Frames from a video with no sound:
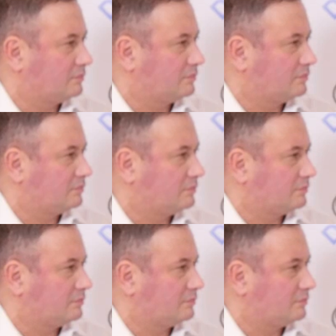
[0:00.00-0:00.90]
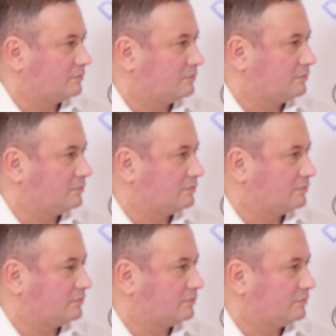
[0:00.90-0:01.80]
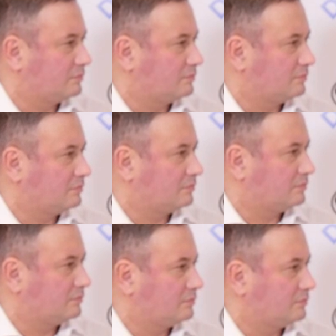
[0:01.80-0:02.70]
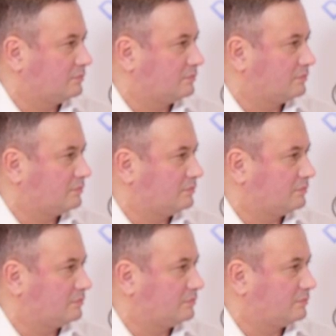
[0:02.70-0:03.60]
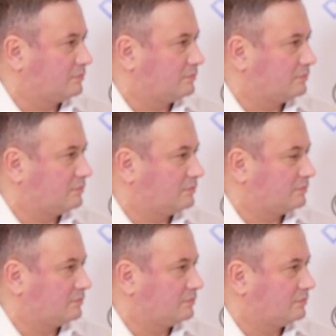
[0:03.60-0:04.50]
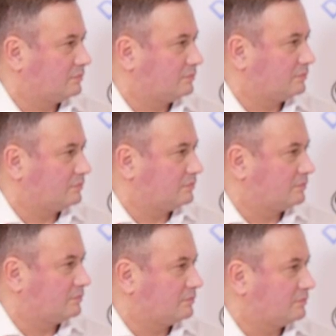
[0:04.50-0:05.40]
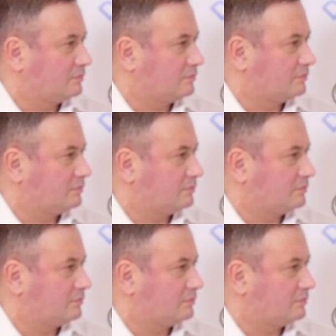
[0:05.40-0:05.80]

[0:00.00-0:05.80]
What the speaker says: This person isn't speaking.